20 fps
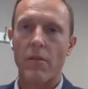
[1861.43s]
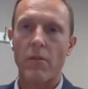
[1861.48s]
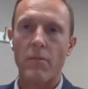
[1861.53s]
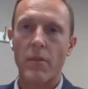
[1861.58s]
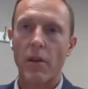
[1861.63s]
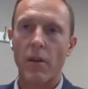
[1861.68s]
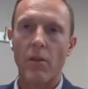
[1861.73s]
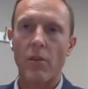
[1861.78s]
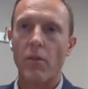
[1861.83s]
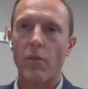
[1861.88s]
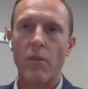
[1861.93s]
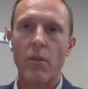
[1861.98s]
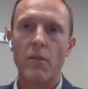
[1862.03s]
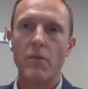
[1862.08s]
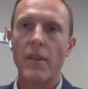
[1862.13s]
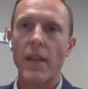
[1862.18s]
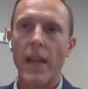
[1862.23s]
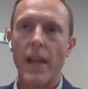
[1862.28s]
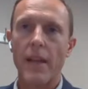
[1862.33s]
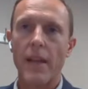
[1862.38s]
a middle of the
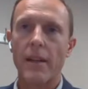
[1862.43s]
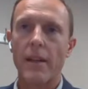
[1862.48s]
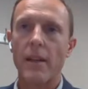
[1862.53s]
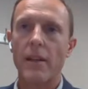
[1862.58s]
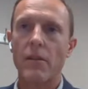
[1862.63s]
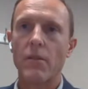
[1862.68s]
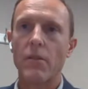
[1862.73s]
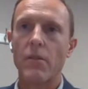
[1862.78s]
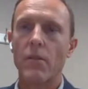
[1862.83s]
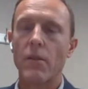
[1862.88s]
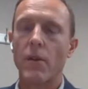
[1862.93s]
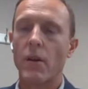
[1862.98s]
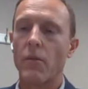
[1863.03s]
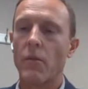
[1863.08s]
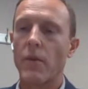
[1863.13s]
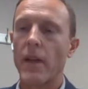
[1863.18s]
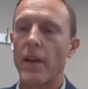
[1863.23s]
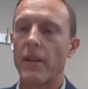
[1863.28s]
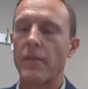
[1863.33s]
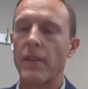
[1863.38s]
road candidate,
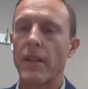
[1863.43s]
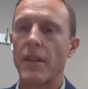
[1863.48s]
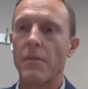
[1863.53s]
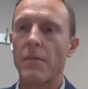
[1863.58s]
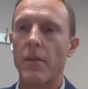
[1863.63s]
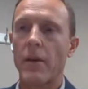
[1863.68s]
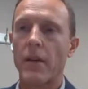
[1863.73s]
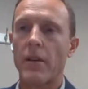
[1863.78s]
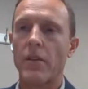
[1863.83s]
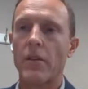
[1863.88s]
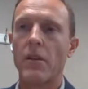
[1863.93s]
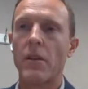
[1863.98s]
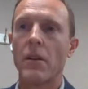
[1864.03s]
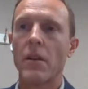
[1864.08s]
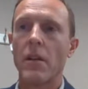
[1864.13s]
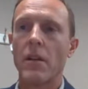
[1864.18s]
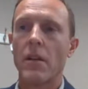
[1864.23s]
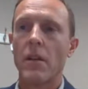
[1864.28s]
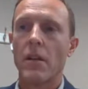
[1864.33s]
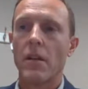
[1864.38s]
we have to get better
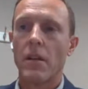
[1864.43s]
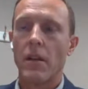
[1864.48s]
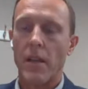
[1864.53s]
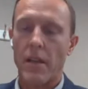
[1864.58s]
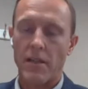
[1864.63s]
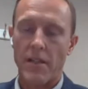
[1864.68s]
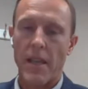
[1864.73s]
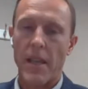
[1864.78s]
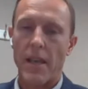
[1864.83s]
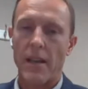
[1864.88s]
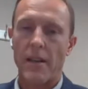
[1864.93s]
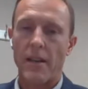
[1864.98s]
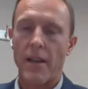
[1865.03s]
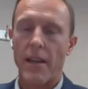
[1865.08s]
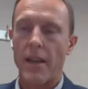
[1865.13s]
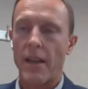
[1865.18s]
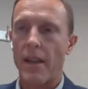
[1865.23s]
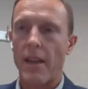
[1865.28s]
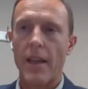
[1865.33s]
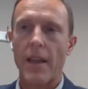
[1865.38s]
as
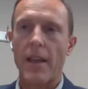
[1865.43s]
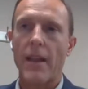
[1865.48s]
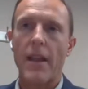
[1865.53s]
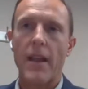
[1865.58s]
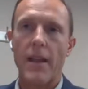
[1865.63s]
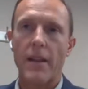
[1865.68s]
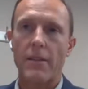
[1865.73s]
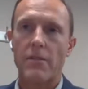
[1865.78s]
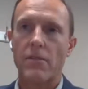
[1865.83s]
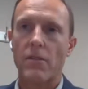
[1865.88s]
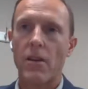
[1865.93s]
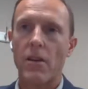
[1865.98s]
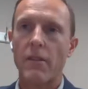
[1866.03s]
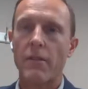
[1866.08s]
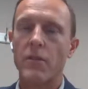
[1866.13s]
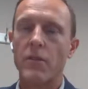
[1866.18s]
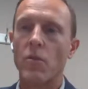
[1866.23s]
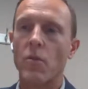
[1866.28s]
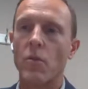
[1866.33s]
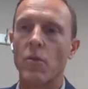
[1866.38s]
candidate and as an
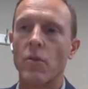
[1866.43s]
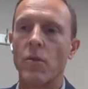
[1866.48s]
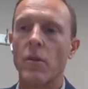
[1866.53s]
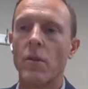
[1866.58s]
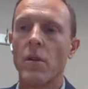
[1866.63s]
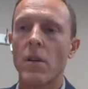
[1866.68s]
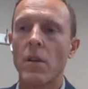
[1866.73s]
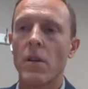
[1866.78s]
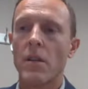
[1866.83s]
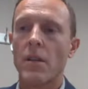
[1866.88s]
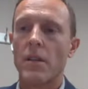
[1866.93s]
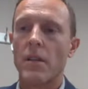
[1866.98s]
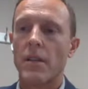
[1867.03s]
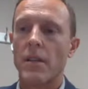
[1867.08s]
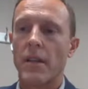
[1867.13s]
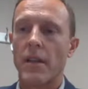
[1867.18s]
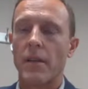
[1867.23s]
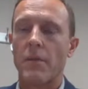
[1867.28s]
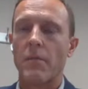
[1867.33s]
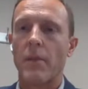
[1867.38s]
office holder,
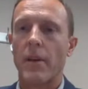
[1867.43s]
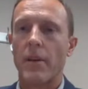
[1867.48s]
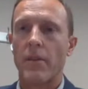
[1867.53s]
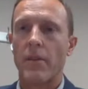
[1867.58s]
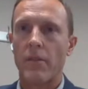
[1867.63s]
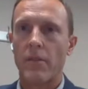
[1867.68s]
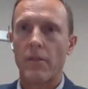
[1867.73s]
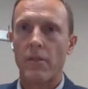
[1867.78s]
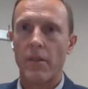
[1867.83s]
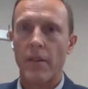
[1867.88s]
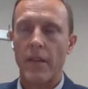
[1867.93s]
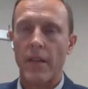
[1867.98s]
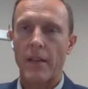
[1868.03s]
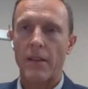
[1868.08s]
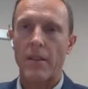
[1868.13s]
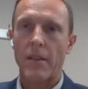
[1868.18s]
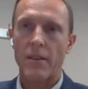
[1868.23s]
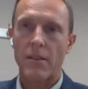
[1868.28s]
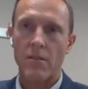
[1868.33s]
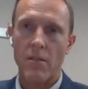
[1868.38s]
get better
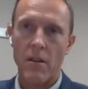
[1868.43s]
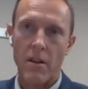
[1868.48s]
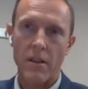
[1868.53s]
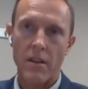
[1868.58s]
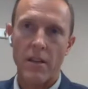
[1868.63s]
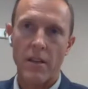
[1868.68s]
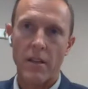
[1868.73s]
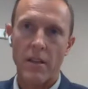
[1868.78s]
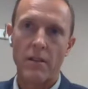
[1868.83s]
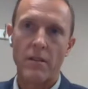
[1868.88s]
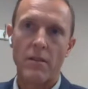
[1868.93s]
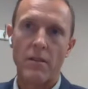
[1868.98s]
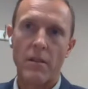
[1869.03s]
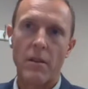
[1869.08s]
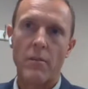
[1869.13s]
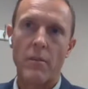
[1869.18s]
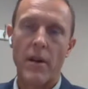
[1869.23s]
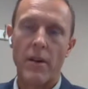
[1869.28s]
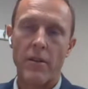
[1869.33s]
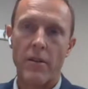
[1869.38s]
at talking
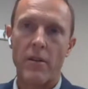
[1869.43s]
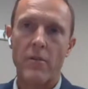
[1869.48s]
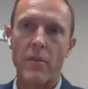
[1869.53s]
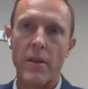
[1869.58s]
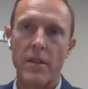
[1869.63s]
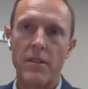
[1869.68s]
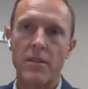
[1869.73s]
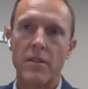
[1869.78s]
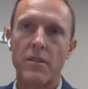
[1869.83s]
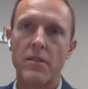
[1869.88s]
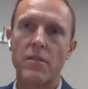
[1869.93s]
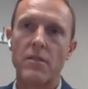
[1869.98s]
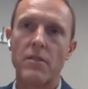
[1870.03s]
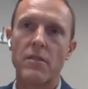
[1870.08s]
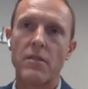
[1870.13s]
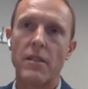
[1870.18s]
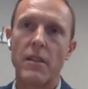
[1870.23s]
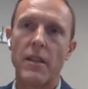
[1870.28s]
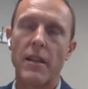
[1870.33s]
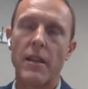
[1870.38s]
about our
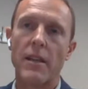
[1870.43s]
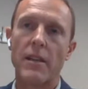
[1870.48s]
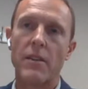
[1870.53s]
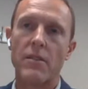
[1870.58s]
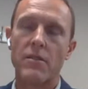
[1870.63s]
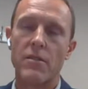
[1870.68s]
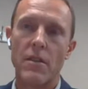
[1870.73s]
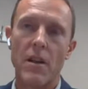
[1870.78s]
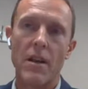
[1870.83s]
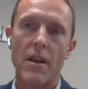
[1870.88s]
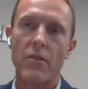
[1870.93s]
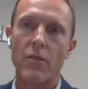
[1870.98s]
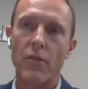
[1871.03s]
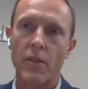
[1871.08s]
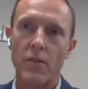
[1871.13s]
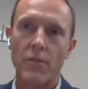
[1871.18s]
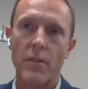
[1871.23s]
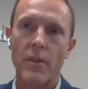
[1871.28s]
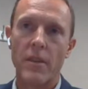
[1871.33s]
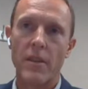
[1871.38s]
message. And it's not
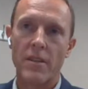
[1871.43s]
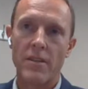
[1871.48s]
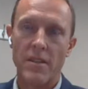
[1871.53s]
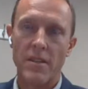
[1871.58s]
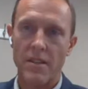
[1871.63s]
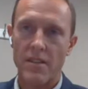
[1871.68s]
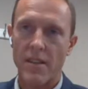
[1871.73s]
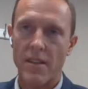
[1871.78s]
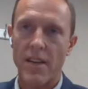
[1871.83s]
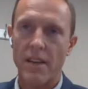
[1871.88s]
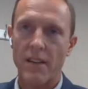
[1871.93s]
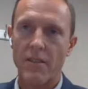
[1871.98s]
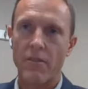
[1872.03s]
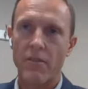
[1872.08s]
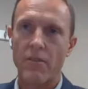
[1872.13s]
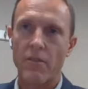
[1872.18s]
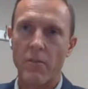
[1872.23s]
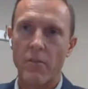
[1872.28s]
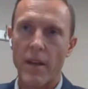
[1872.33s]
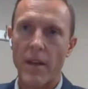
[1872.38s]
going to be as exciting
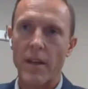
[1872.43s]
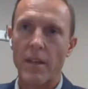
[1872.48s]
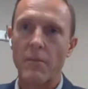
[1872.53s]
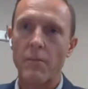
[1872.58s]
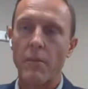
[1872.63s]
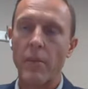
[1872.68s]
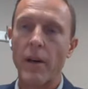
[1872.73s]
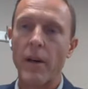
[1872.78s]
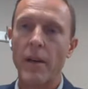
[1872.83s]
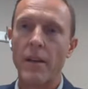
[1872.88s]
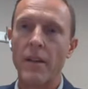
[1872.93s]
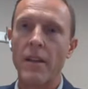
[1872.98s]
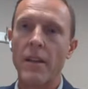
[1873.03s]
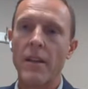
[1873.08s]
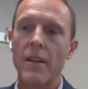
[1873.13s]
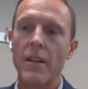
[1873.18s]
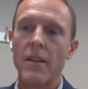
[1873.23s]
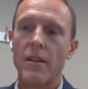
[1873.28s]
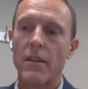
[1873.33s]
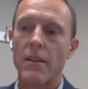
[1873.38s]
or dramatic, but
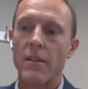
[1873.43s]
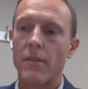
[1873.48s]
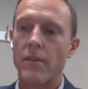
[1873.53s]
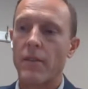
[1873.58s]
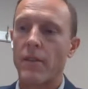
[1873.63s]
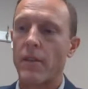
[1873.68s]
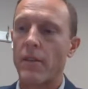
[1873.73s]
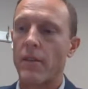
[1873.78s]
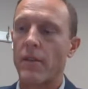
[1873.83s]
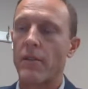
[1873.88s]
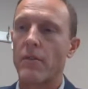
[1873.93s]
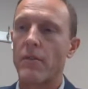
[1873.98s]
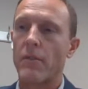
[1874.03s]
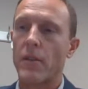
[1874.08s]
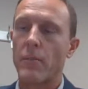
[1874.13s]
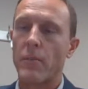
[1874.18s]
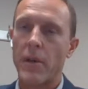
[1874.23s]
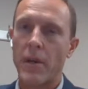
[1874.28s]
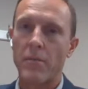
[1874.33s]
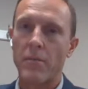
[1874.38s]
if the
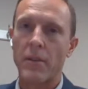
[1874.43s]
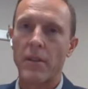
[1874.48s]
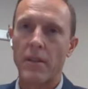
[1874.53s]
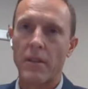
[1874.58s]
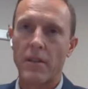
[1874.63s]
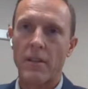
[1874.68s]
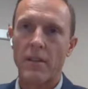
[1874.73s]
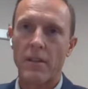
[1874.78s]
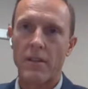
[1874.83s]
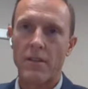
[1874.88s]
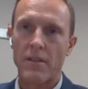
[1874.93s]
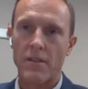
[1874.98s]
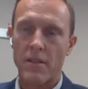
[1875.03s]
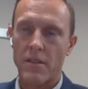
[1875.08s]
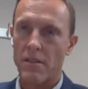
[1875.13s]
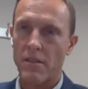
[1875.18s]
public is